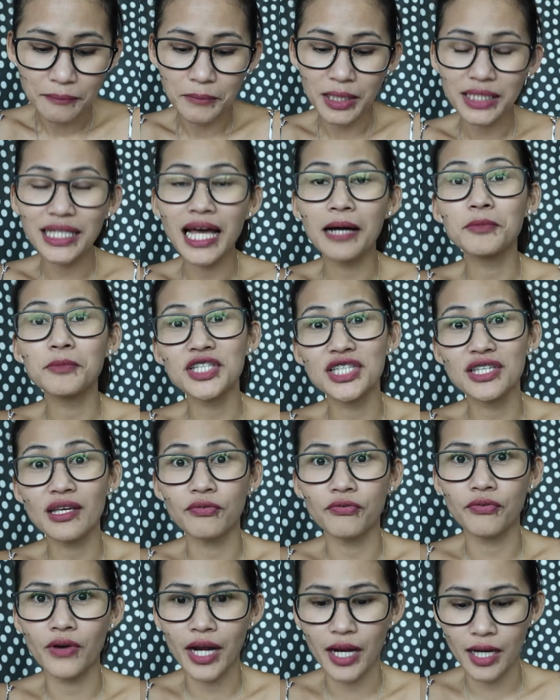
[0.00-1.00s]
madamot sa
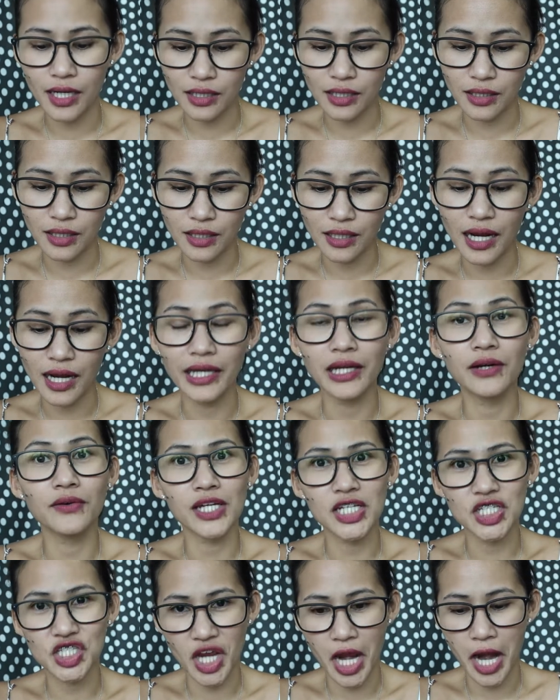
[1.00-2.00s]
friend, ayaw
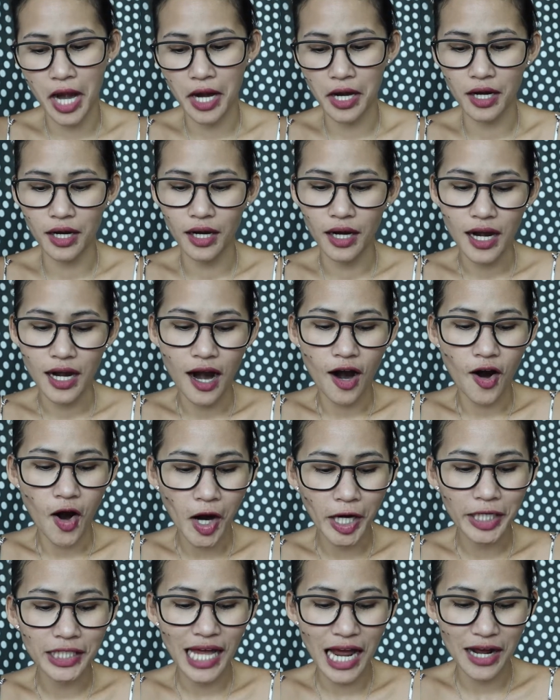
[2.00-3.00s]
i-share,
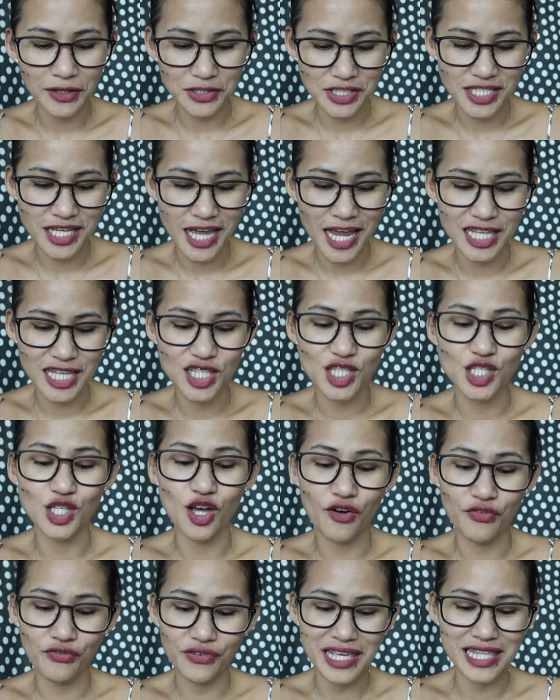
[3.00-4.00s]
hard outside,
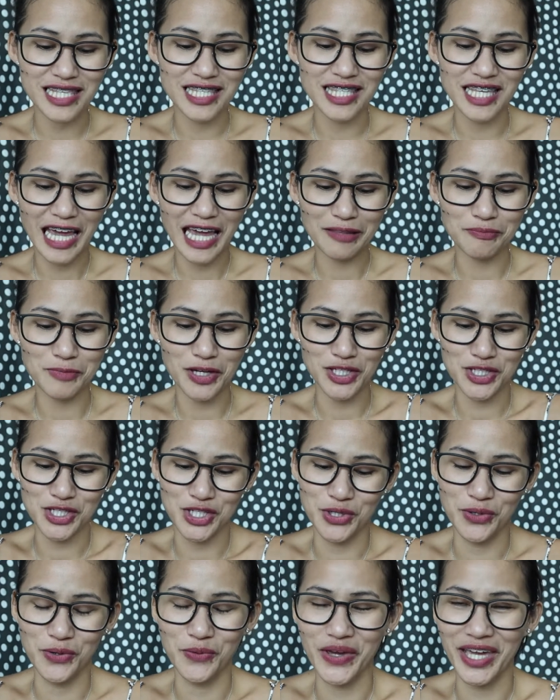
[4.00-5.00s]
soft inside, but
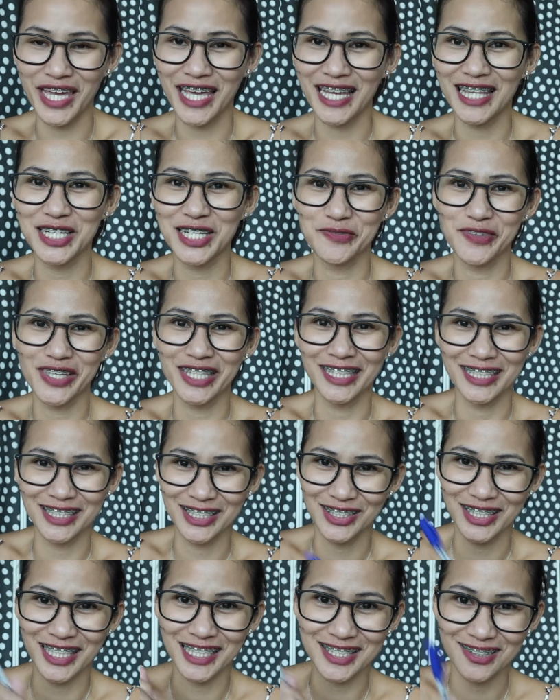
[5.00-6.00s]
chewy in the middle.
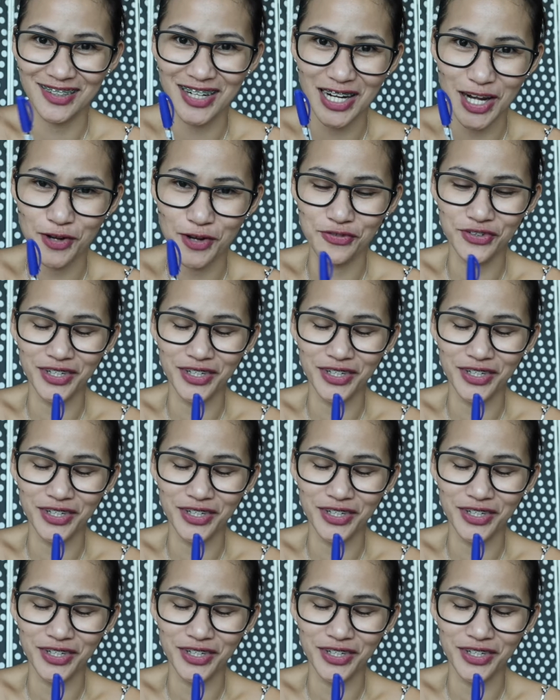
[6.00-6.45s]
So that's really